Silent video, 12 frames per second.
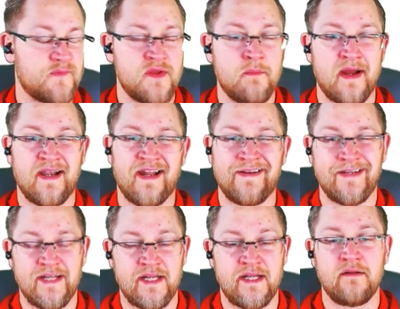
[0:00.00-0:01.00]
you might not
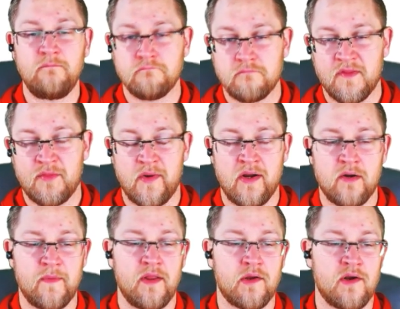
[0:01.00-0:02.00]
need 300
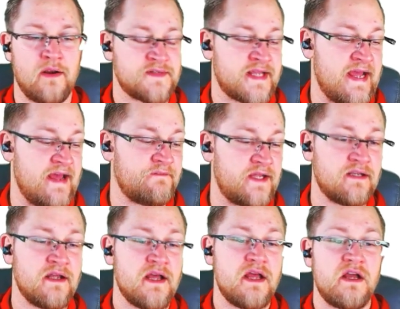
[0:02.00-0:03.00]
milligrams of caffeine.